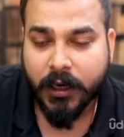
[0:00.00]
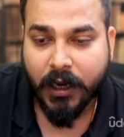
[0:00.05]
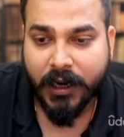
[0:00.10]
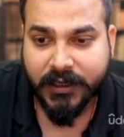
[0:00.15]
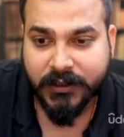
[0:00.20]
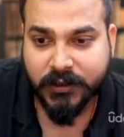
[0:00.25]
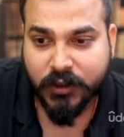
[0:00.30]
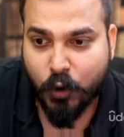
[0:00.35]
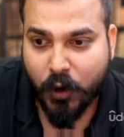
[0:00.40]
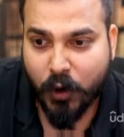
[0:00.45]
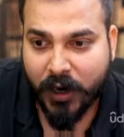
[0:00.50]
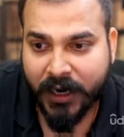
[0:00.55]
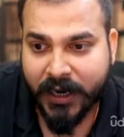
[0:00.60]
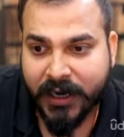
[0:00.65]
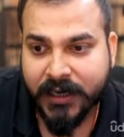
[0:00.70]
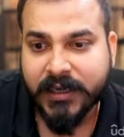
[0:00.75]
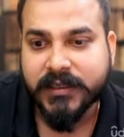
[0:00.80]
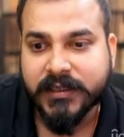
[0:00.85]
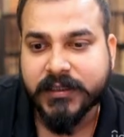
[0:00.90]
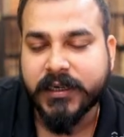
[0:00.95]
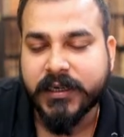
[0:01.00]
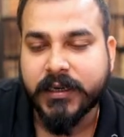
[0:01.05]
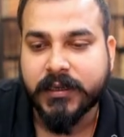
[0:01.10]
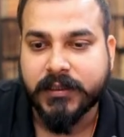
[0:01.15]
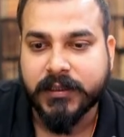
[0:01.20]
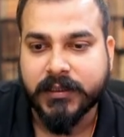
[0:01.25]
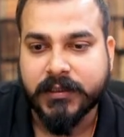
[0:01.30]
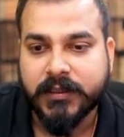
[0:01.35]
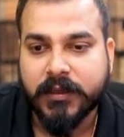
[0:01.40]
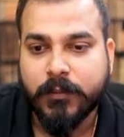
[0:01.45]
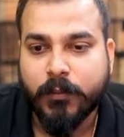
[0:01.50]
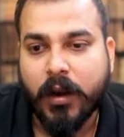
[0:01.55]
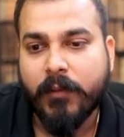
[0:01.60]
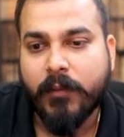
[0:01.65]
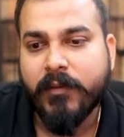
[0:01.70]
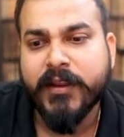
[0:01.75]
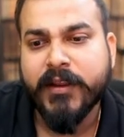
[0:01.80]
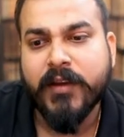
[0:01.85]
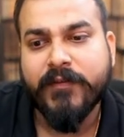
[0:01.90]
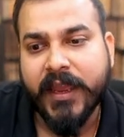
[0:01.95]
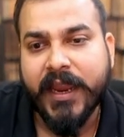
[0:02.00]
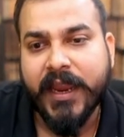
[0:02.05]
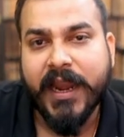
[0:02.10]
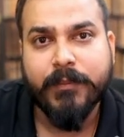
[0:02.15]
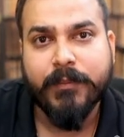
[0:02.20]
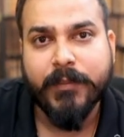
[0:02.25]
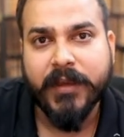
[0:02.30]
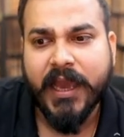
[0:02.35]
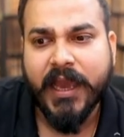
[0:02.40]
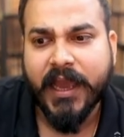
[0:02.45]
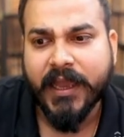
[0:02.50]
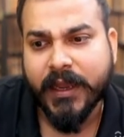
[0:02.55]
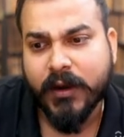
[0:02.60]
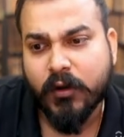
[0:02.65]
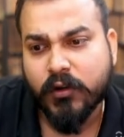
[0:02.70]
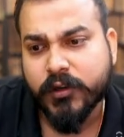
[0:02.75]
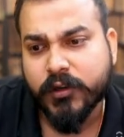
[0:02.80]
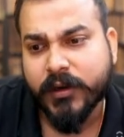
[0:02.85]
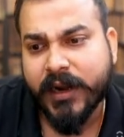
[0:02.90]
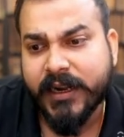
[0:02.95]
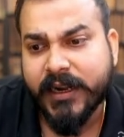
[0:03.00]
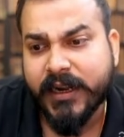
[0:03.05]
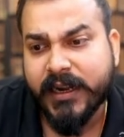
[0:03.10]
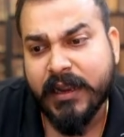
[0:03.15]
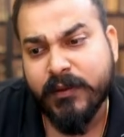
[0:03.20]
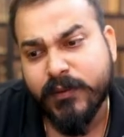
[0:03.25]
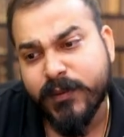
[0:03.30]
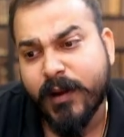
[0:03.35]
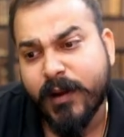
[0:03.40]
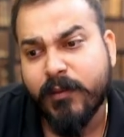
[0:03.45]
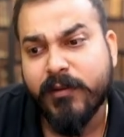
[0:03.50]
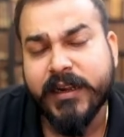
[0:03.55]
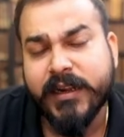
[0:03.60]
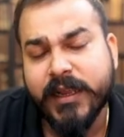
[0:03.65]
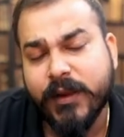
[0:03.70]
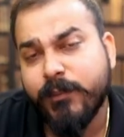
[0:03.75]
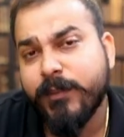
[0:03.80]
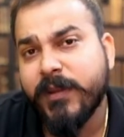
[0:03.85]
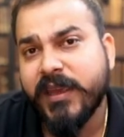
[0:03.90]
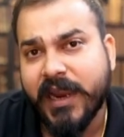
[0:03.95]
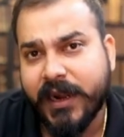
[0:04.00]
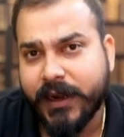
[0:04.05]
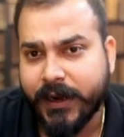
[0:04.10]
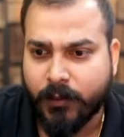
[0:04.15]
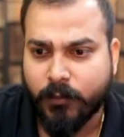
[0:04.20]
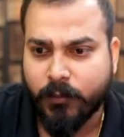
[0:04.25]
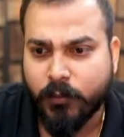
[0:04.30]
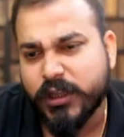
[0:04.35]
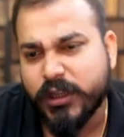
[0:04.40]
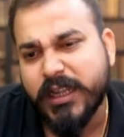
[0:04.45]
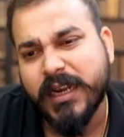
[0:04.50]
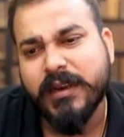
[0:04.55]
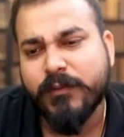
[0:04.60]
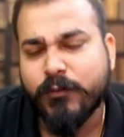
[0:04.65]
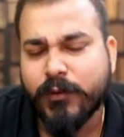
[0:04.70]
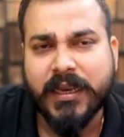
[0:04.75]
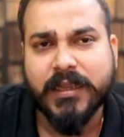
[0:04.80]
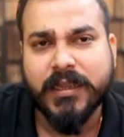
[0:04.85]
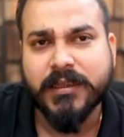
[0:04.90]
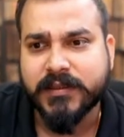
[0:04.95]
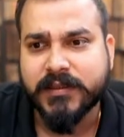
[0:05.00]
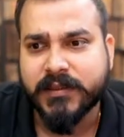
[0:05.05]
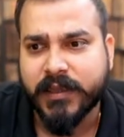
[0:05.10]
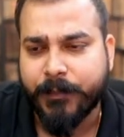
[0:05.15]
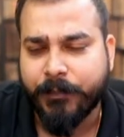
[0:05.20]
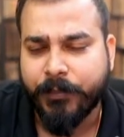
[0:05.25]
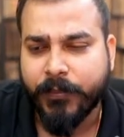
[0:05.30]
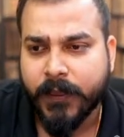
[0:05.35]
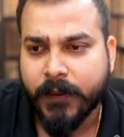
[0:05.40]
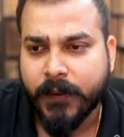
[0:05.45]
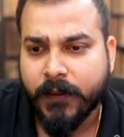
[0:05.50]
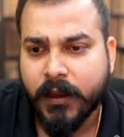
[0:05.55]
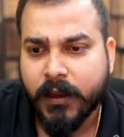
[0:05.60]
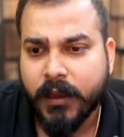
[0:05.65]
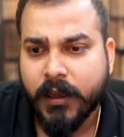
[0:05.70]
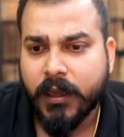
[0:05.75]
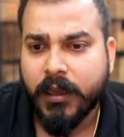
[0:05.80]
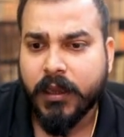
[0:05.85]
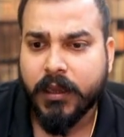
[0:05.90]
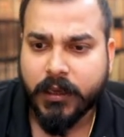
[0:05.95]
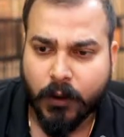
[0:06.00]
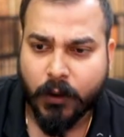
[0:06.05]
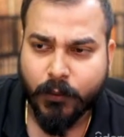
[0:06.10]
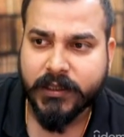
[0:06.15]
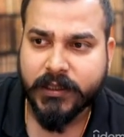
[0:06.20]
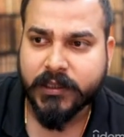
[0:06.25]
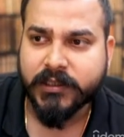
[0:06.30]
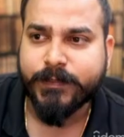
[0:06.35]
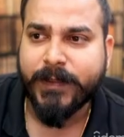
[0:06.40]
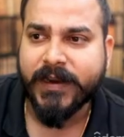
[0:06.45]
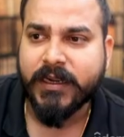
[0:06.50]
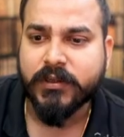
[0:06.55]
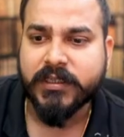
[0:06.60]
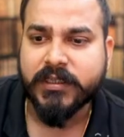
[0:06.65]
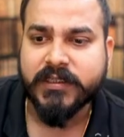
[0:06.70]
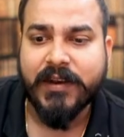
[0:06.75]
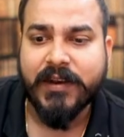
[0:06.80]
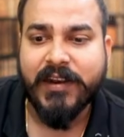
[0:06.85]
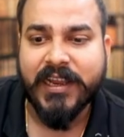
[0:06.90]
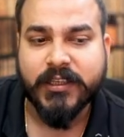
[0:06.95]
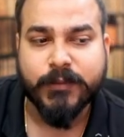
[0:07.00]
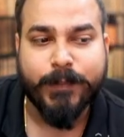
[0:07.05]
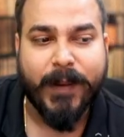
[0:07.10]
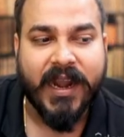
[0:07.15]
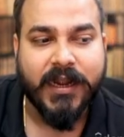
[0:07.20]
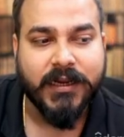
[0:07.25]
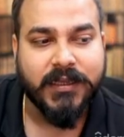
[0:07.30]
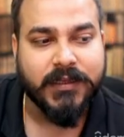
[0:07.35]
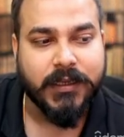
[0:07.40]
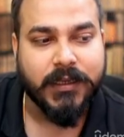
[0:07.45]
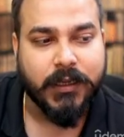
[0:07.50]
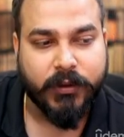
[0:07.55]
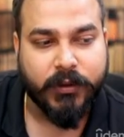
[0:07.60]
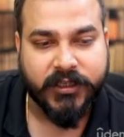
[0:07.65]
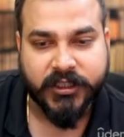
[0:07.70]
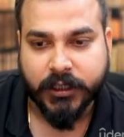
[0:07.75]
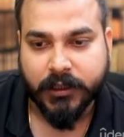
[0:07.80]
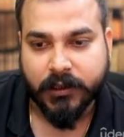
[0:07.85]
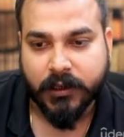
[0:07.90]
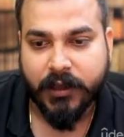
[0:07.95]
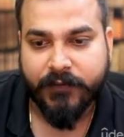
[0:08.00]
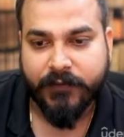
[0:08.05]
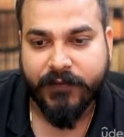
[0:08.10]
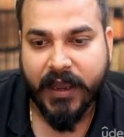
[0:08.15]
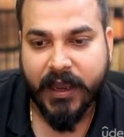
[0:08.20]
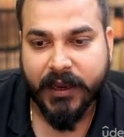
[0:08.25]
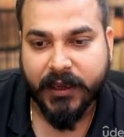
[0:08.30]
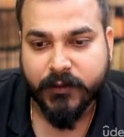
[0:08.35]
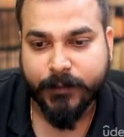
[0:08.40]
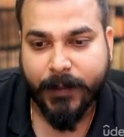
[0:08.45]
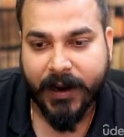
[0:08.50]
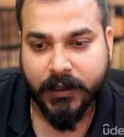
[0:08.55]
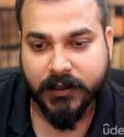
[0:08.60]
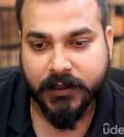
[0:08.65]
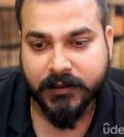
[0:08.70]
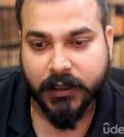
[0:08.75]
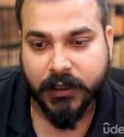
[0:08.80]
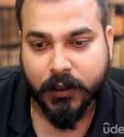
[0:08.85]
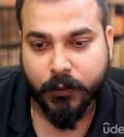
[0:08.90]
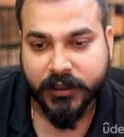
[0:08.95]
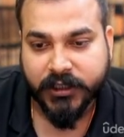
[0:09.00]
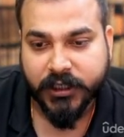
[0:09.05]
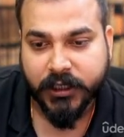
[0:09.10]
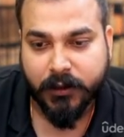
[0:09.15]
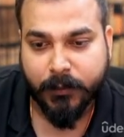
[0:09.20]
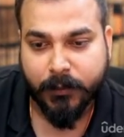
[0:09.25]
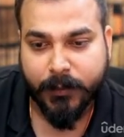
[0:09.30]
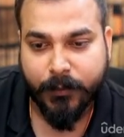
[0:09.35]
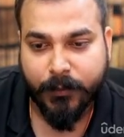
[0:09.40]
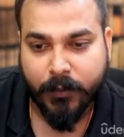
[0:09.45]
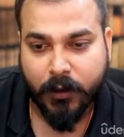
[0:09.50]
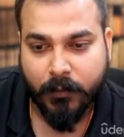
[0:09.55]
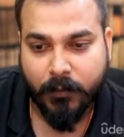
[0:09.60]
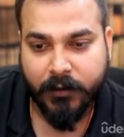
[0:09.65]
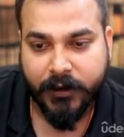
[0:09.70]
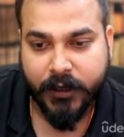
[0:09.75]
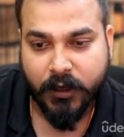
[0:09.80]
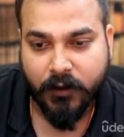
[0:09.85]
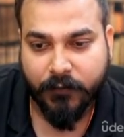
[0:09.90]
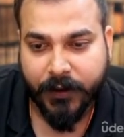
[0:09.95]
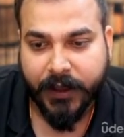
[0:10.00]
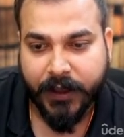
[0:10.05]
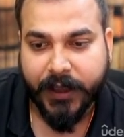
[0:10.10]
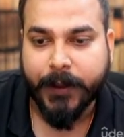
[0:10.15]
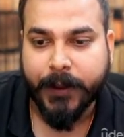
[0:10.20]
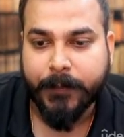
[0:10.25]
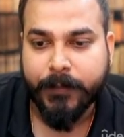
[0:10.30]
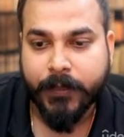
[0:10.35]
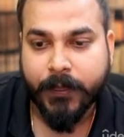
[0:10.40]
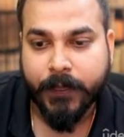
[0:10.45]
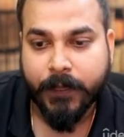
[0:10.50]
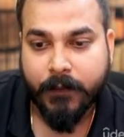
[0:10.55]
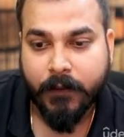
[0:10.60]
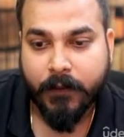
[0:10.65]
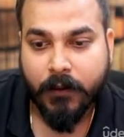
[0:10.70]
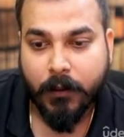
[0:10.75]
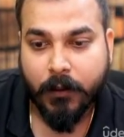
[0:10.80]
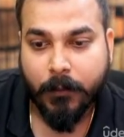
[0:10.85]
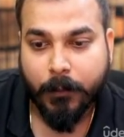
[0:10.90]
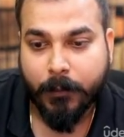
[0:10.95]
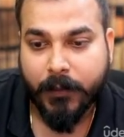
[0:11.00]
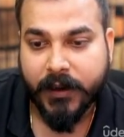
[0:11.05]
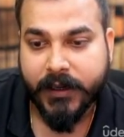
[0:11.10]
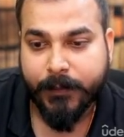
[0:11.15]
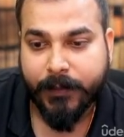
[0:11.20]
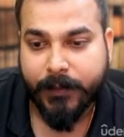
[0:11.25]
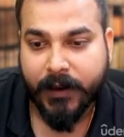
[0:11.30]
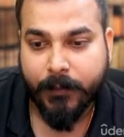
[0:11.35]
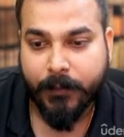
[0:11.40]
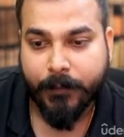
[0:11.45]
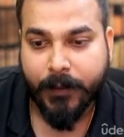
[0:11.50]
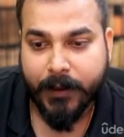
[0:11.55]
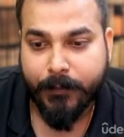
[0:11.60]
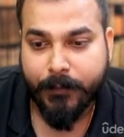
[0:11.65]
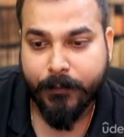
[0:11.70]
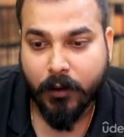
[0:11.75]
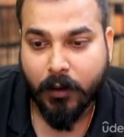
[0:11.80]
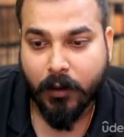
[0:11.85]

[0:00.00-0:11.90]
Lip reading: Now let's go ahead and consider this. Probability of A and B, I can also write it as probability of B and A. Both are one and the same. Now with respect to this, I'll expand this equation. Now if I expand this equation, it will be probability of A multiplied by